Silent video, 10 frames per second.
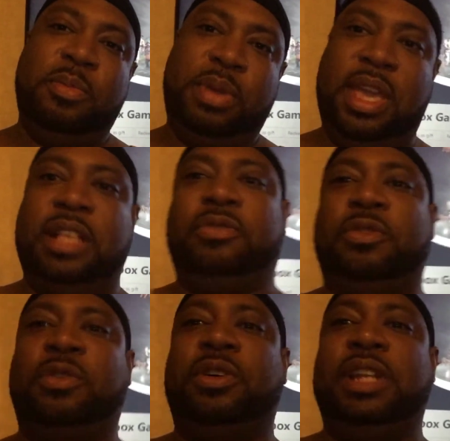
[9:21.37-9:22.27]

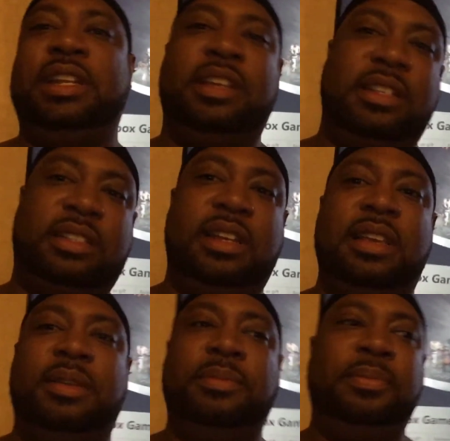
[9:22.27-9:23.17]
PS4. They did a
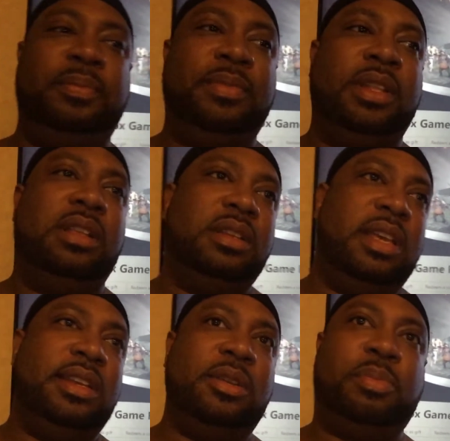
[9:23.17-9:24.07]
Slim.
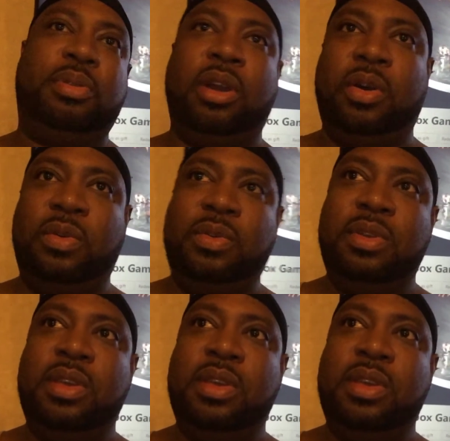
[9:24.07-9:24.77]
They did a Pro.